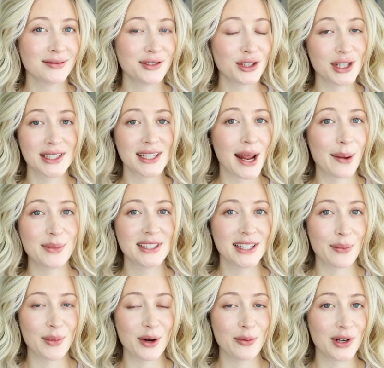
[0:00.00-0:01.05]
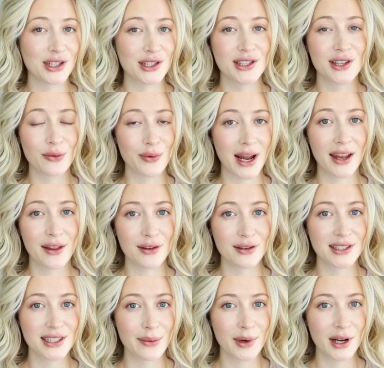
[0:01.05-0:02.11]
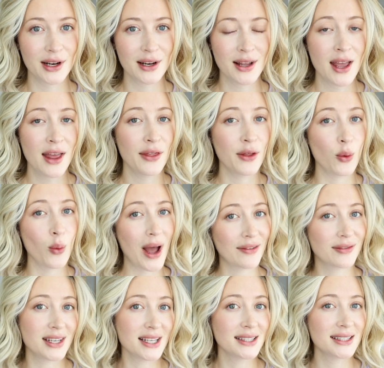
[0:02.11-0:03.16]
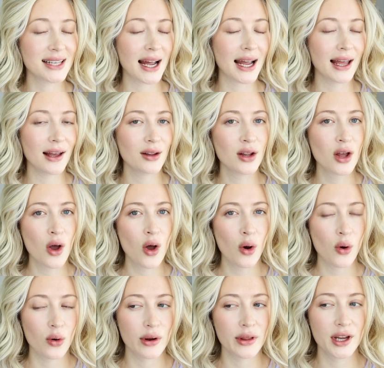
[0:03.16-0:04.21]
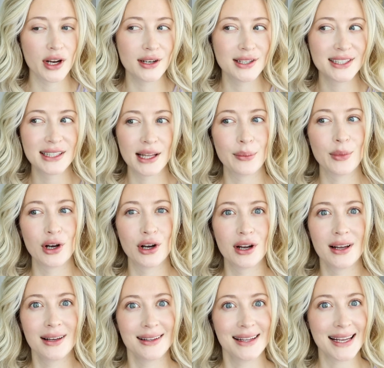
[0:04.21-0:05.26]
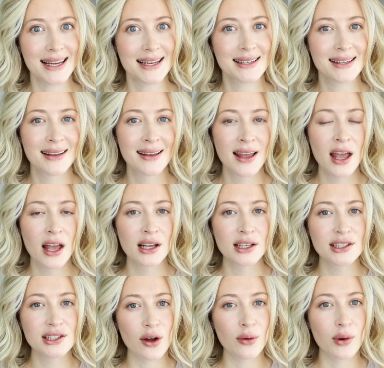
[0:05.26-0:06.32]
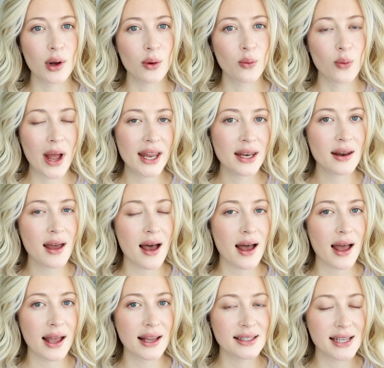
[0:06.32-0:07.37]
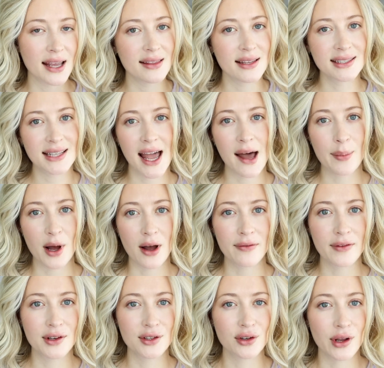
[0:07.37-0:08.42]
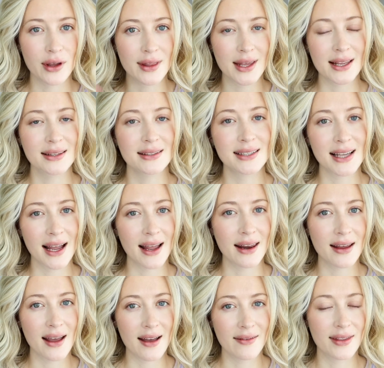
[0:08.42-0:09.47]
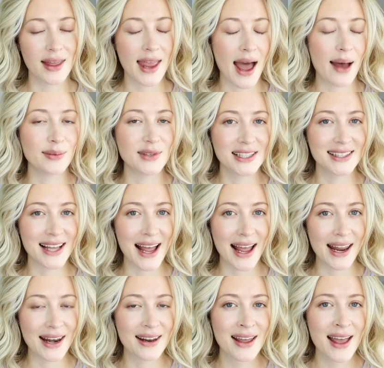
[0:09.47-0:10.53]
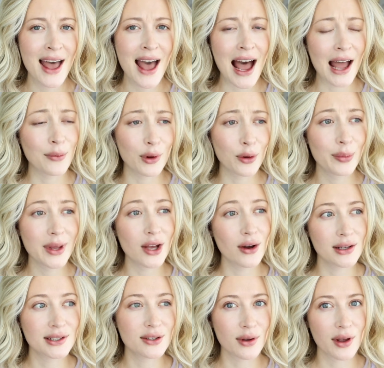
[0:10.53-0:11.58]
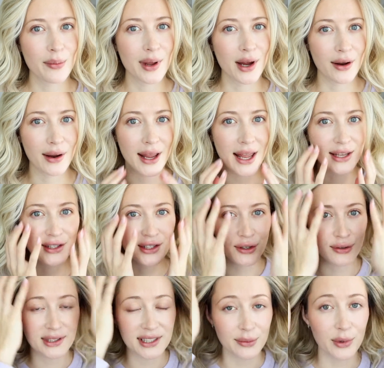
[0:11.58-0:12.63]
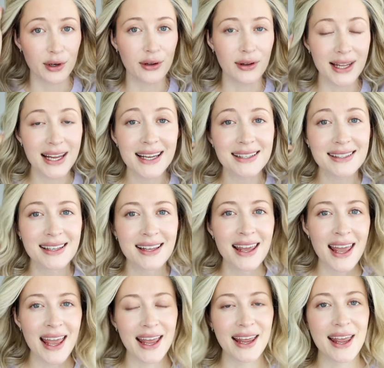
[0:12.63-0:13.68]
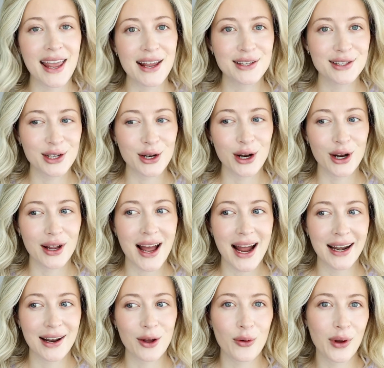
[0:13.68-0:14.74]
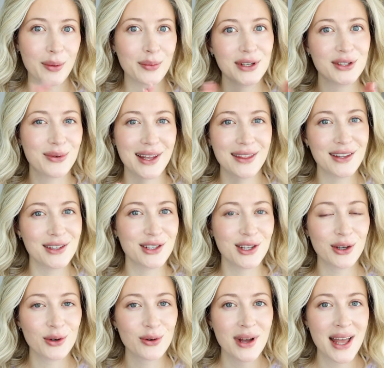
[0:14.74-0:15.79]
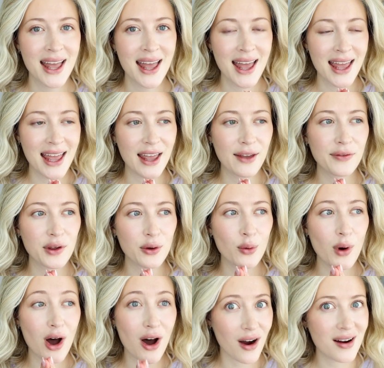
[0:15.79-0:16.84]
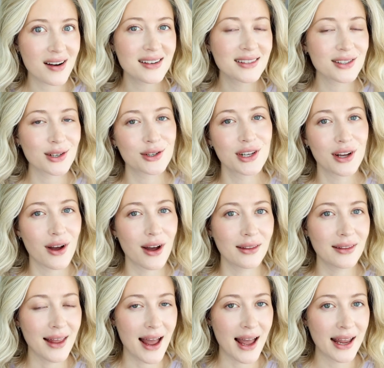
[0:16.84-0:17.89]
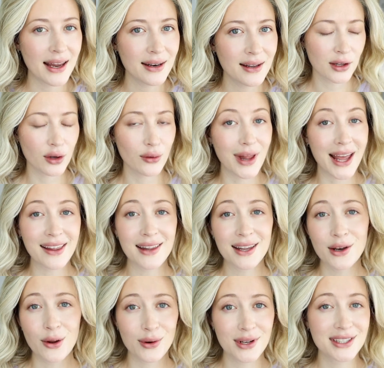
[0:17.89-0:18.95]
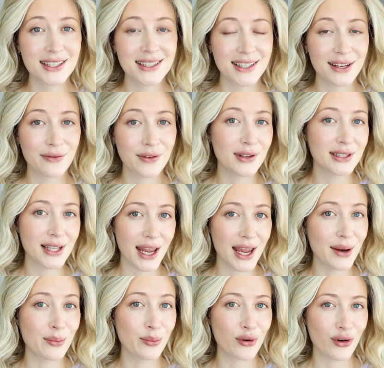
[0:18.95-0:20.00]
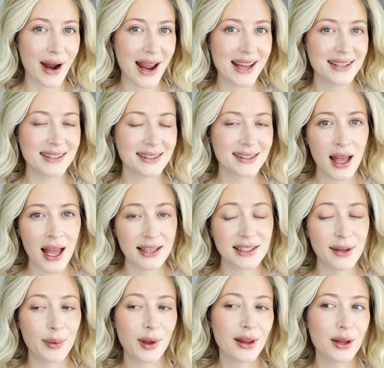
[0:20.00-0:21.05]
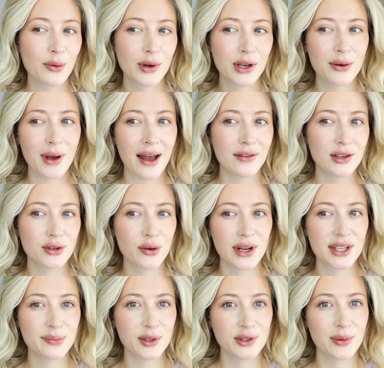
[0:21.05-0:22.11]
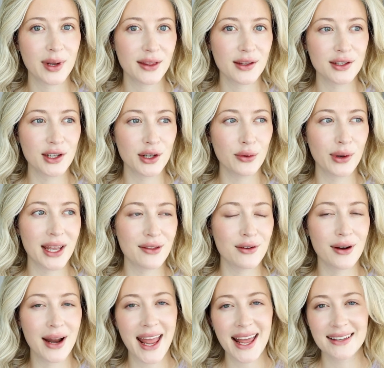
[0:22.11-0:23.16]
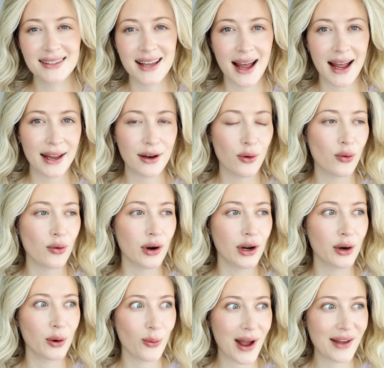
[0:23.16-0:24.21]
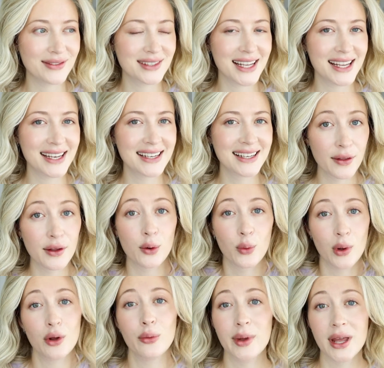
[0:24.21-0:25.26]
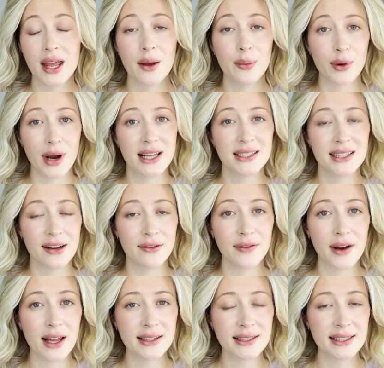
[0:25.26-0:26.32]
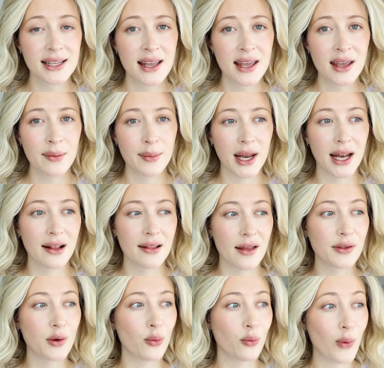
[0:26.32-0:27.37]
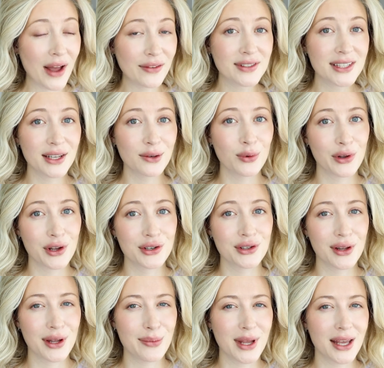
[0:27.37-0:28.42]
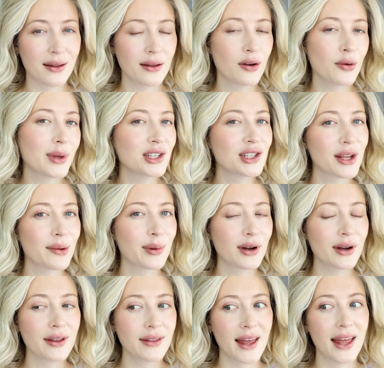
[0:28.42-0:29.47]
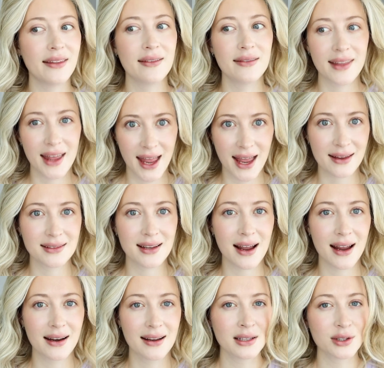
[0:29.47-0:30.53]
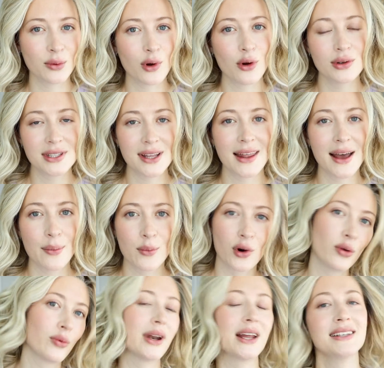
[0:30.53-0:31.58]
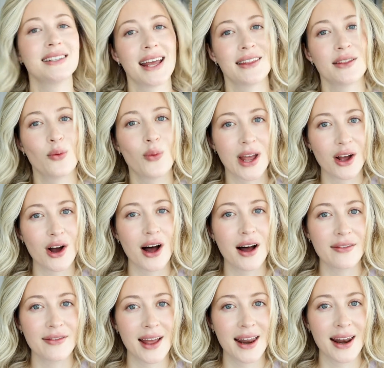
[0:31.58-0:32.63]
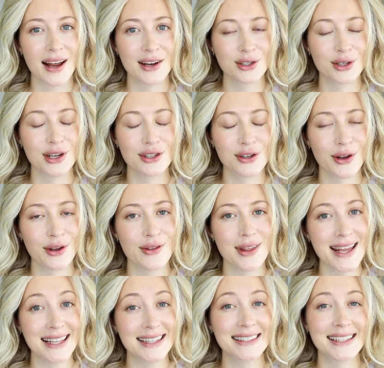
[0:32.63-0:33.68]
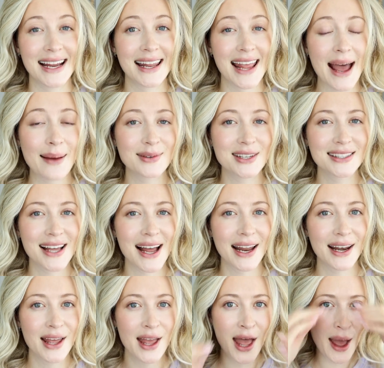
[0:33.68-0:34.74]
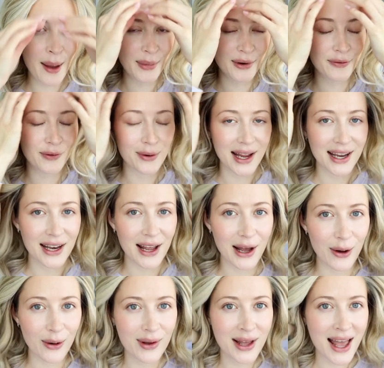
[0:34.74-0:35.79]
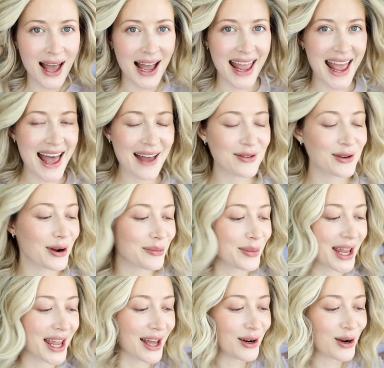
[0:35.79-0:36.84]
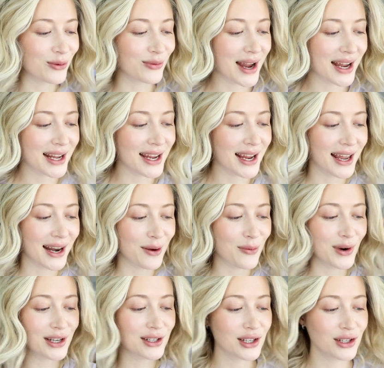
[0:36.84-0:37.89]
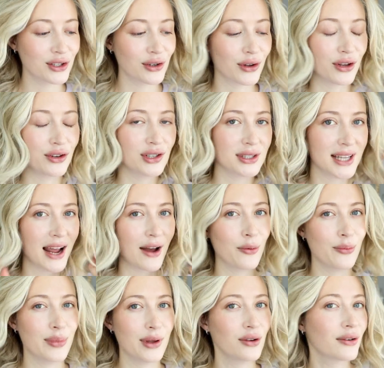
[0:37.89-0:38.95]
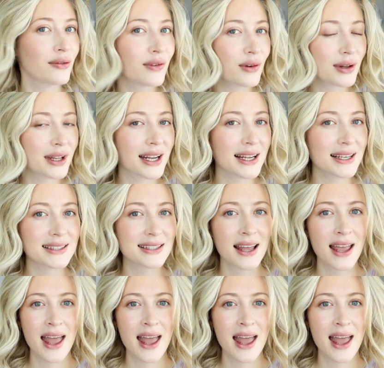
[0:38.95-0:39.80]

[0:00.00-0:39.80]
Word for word: just named Simmer, which is the regular Simmer, the wefted style, or there's Simmer Elite. So when I take this cap off and show you the inside of the cap design, I will be also comparing it to Simmer Elite in case you're kind of going between the two. If you are searching online, you'll likely notice a difference in price. And typically when you have a choice between the two, either hand-tied or wefted, there will be a price difference, meaning that the wefted will usually be a little bit cheaper than the hand-tied. So we'll go into that more when I take the wig off and actually show you the inside cap design. But for right now, I have it on my head already and I wanted to show you just how beautiful it is